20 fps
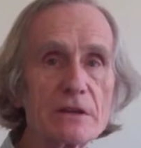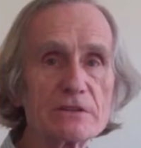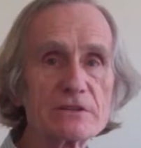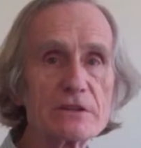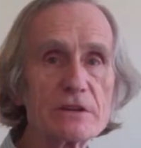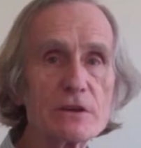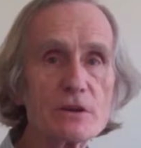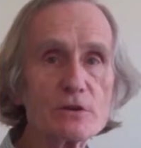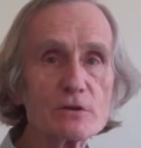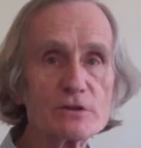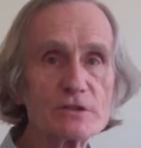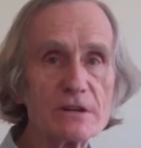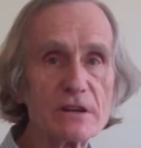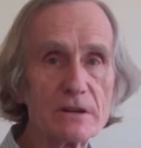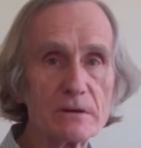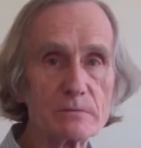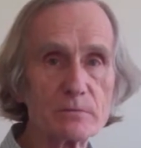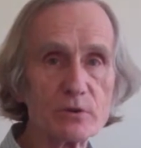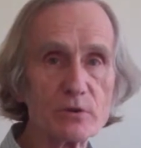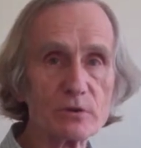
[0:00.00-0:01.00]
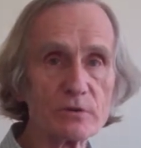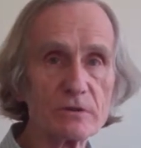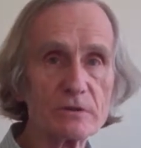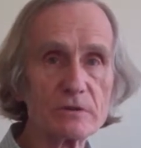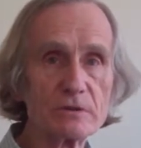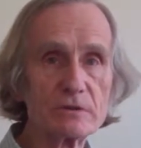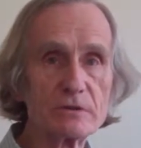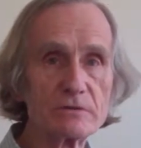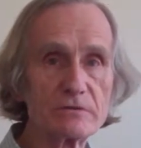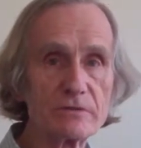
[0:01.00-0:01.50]
It's hugely important
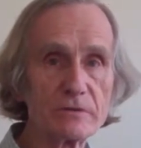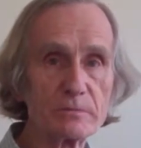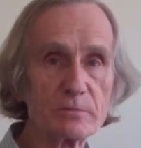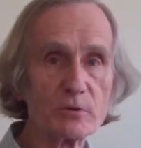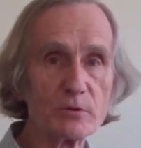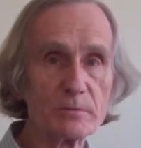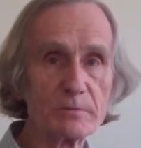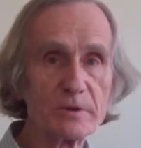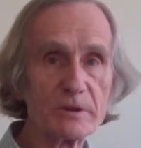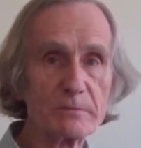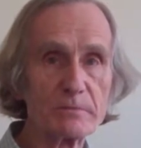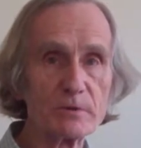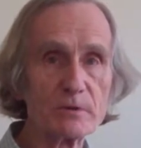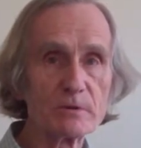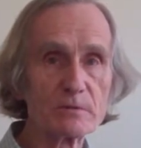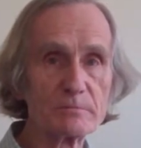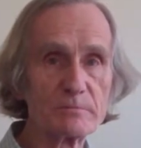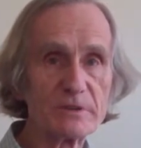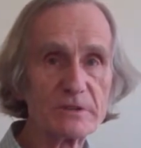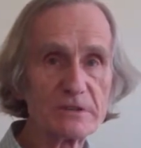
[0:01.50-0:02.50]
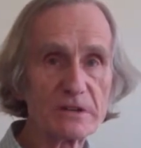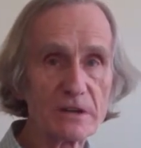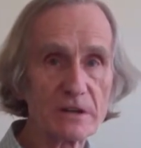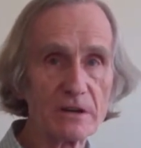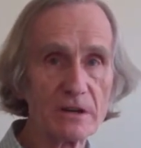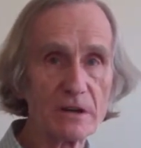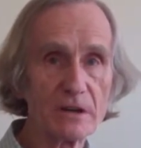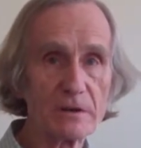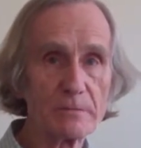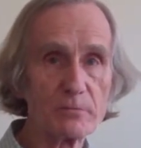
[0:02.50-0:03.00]
for poor people,
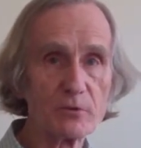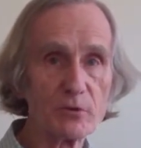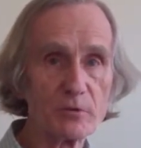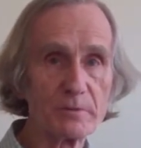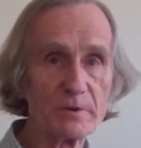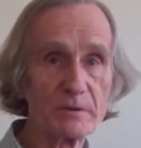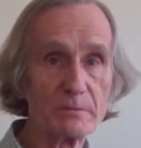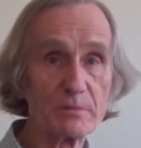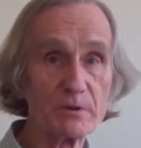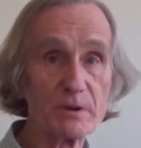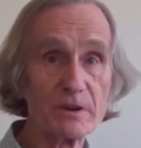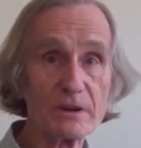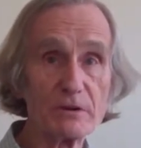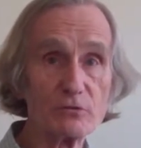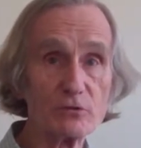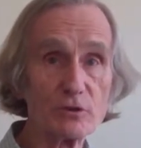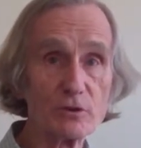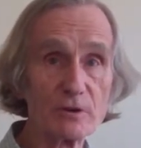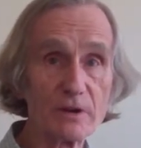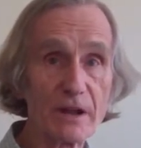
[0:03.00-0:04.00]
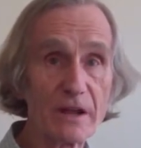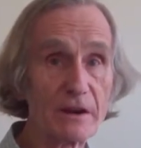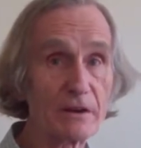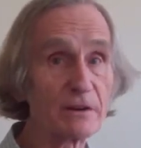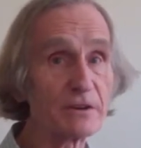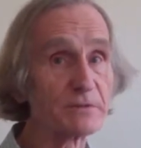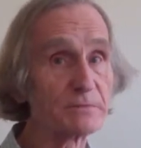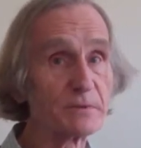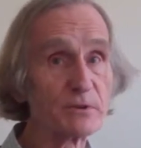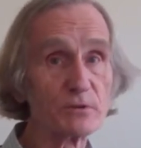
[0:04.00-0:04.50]
particularly poor people in rural
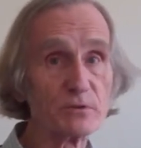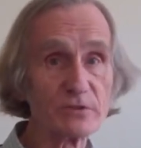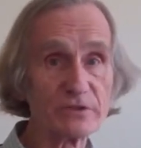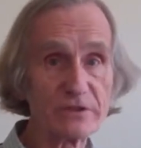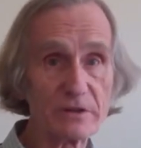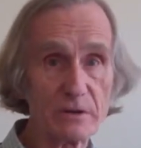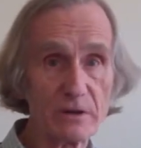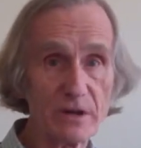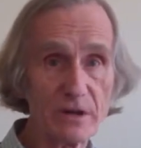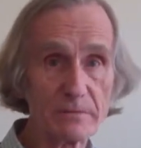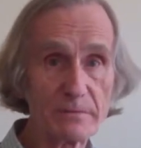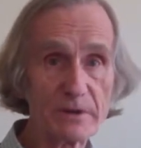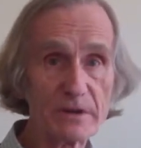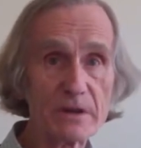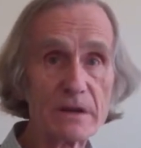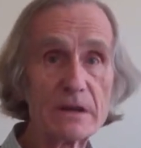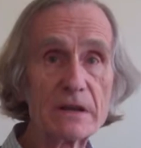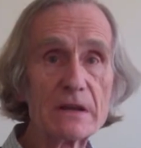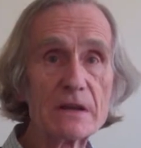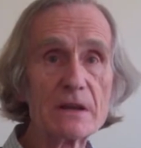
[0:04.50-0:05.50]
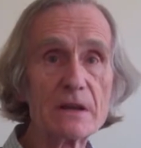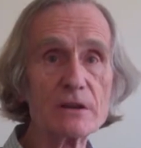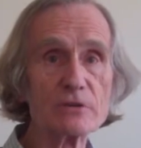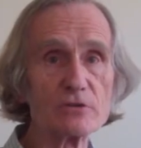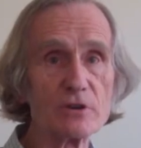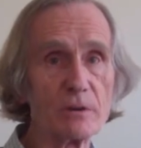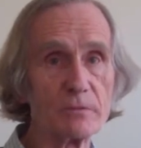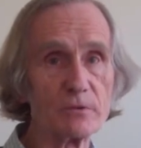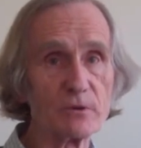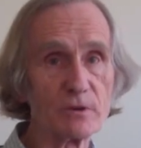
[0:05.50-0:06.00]
areas, but also urban, in
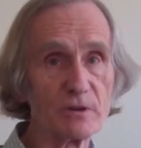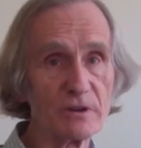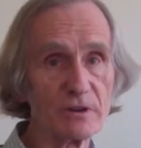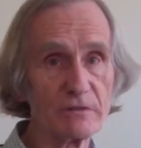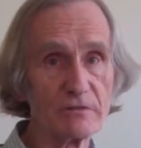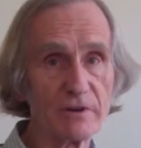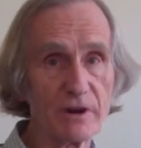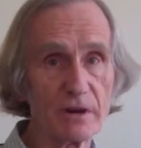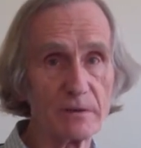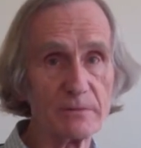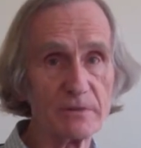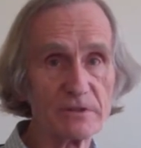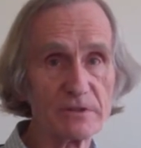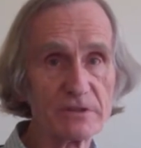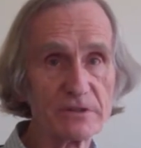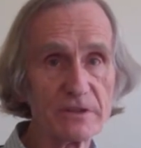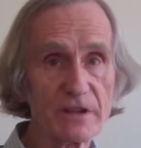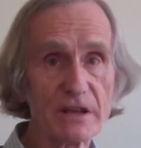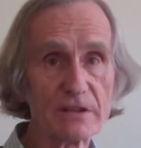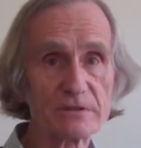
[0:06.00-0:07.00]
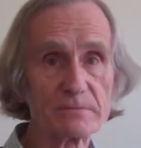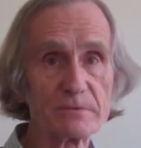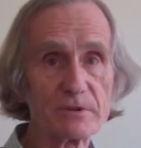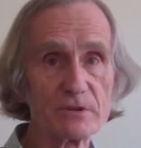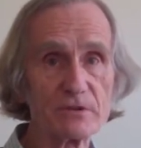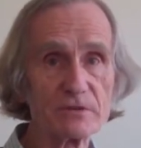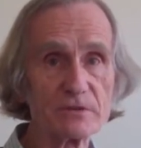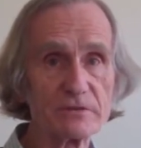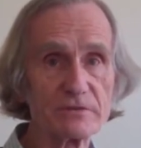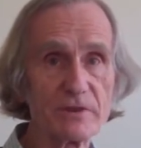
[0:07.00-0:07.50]
tropical environments. And that's
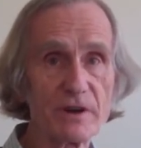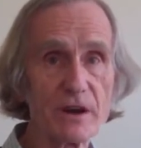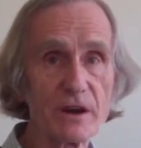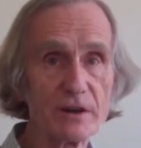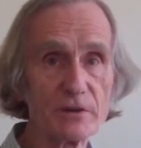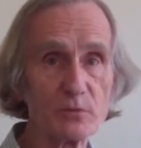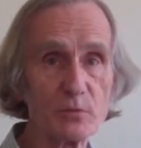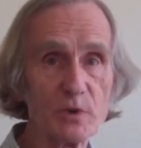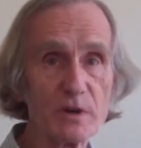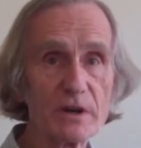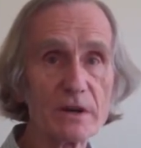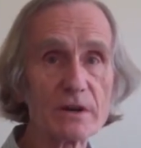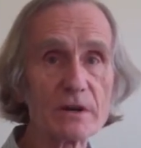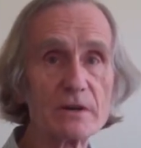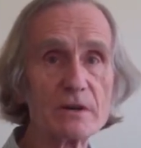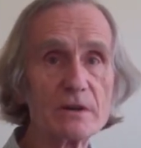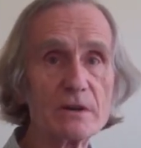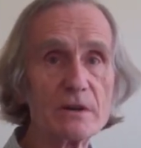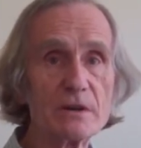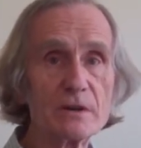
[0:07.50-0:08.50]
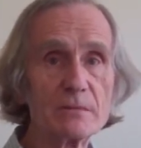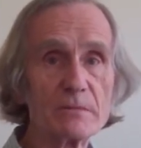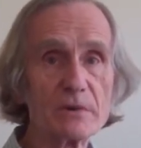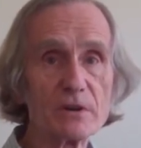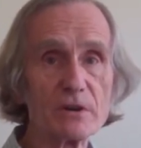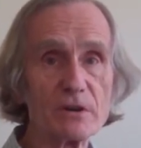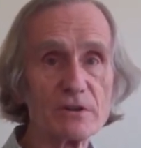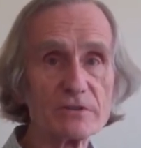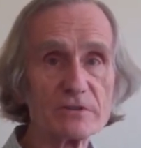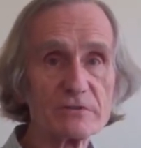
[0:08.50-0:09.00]
because of hard work,
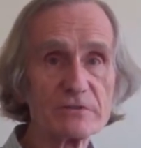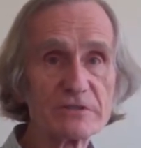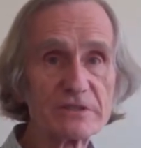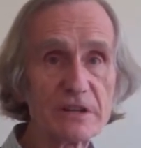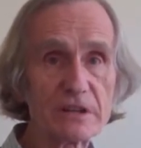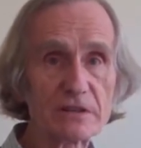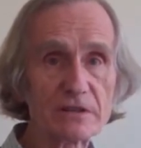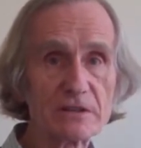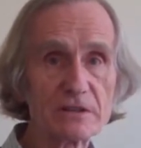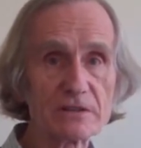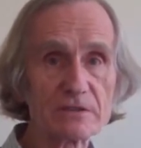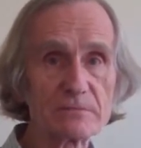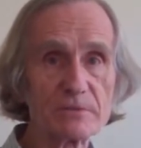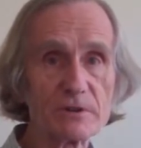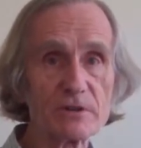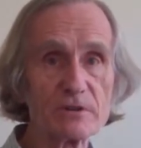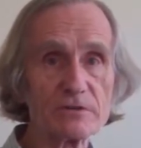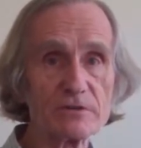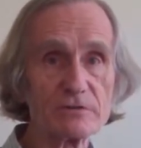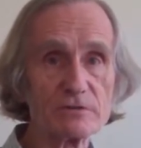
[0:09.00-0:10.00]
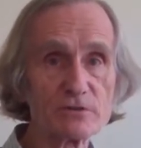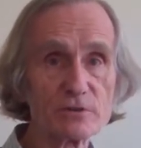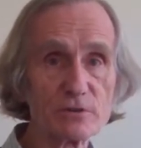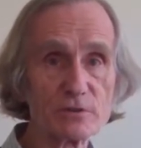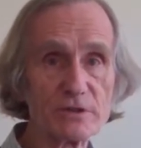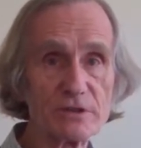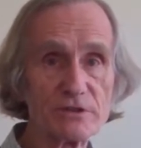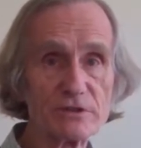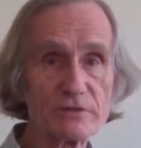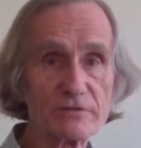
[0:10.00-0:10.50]
because of sickness, because of
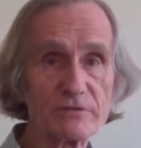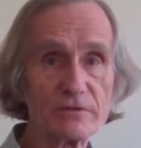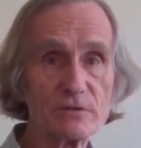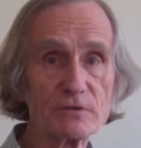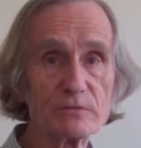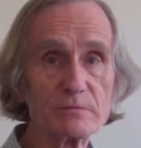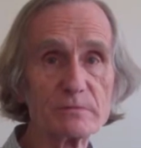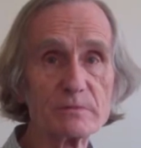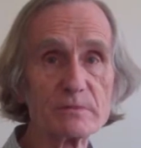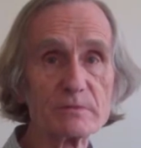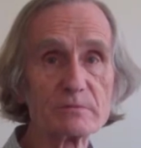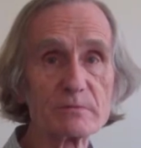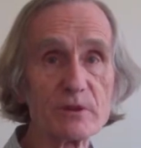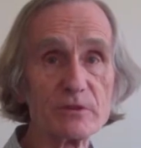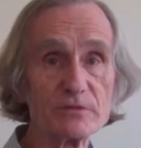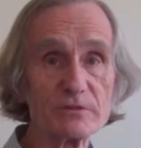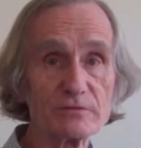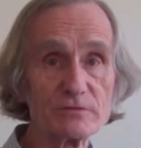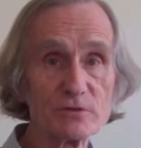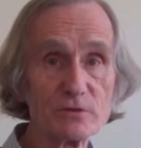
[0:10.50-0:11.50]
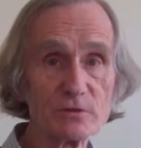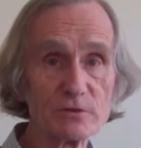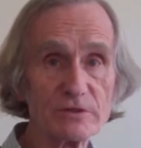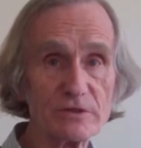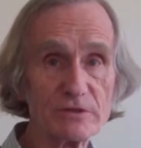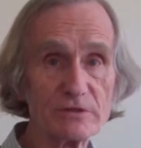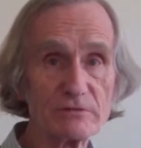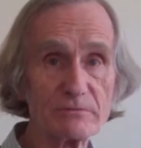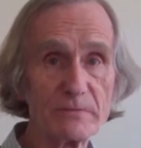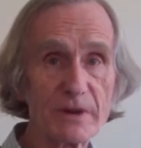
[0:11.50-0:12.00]
shortage of food, because of
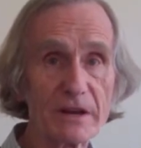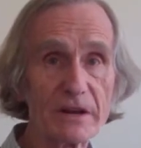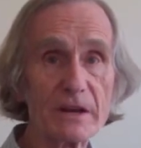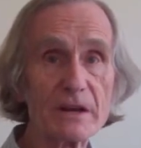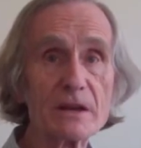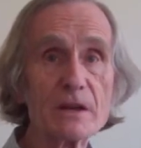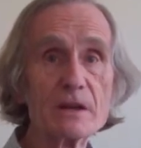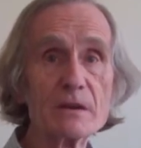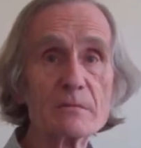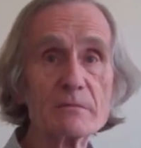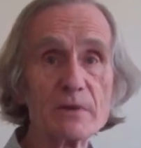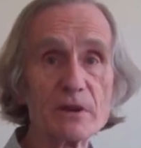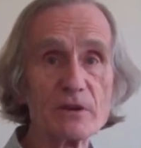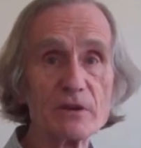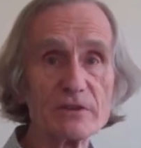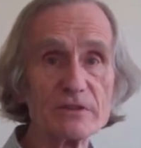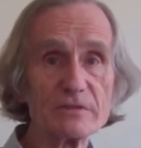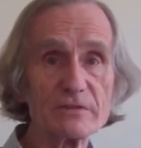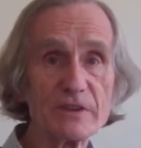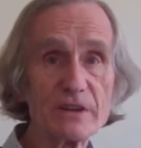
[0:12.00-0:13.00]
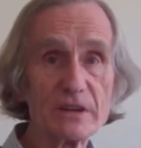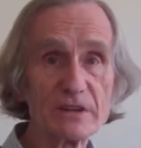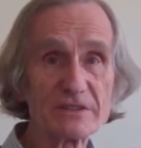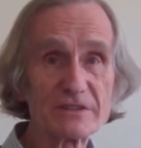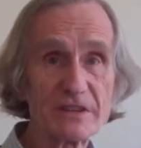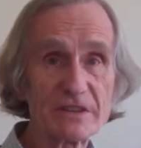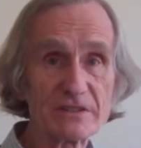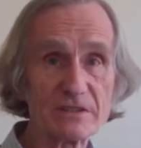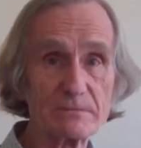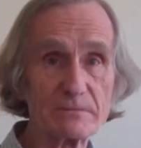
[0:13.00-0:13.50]
shortage of money, because of
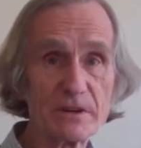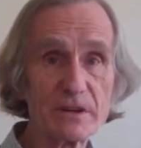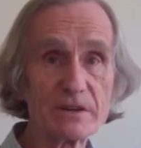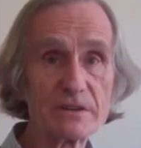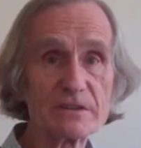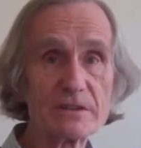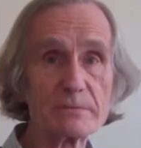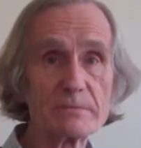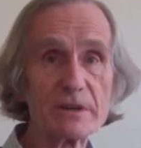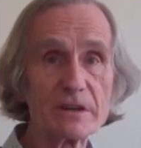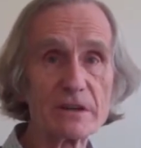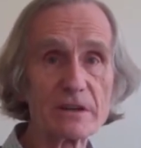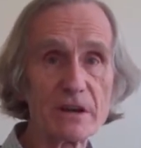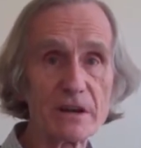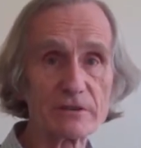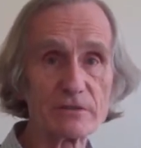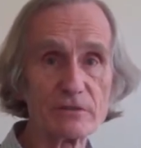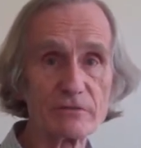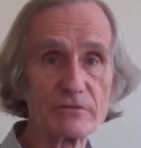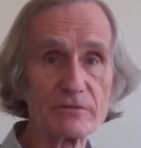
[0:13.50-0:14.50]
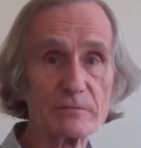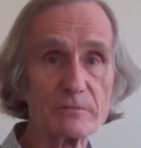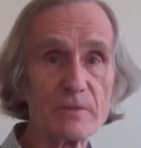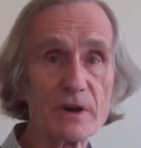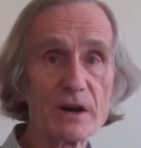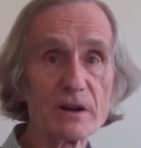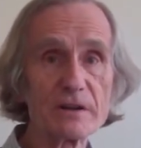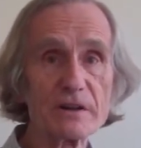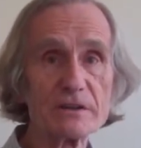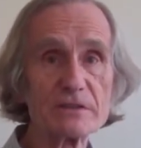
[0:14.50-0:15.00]
inaccessibility, being cut off from
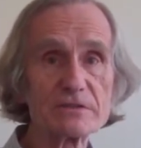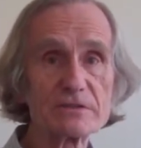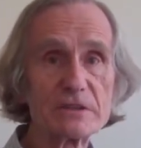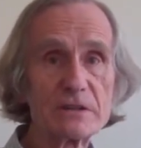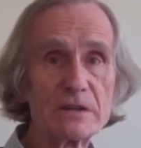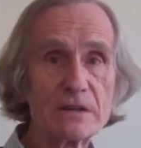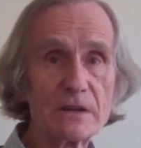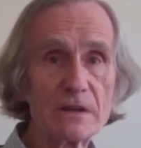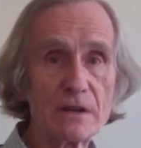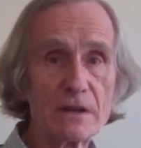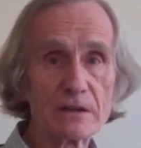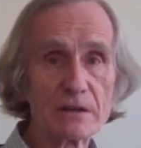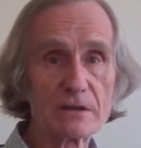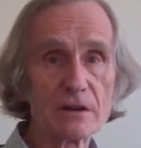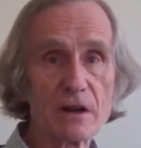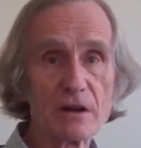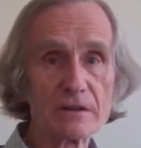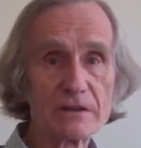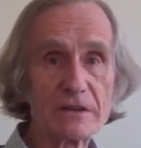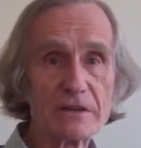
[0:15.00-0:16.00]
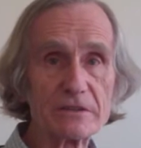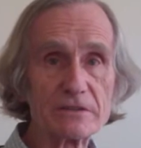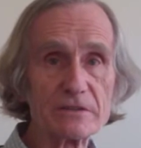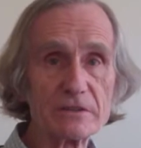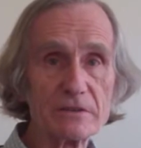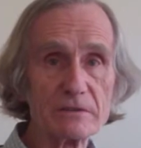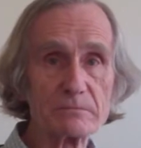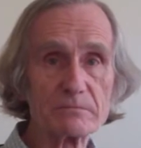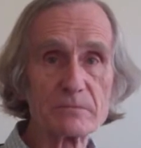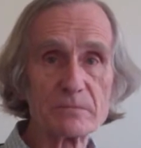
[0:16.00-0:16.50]
markets, can't get to
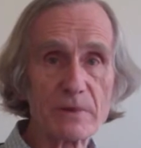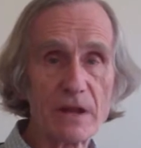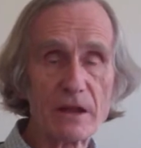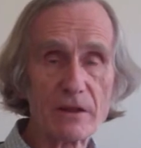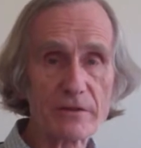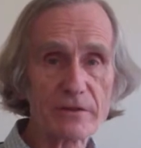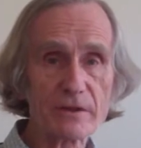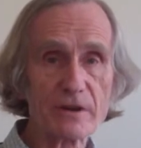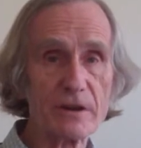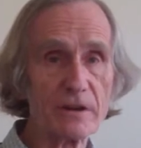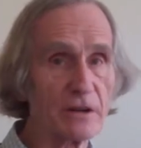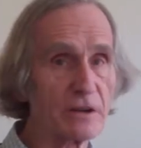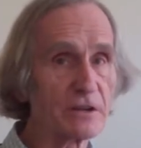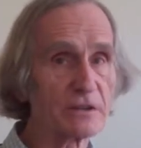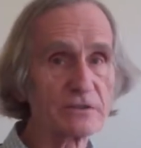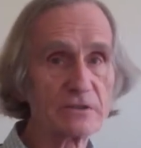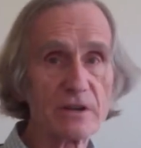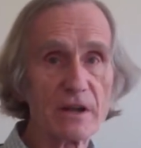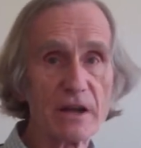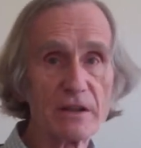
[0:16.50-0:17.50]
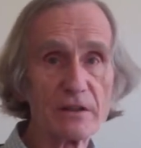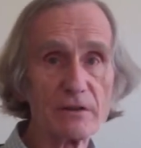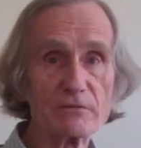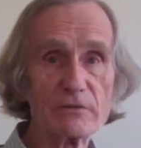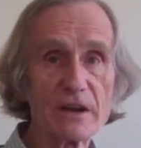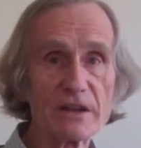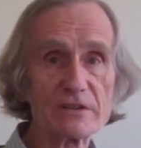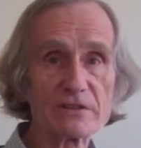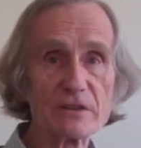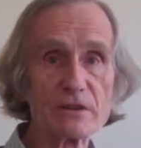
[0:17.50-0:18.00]
the health clinics, and the
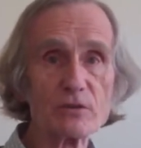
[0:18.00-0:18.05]
rest.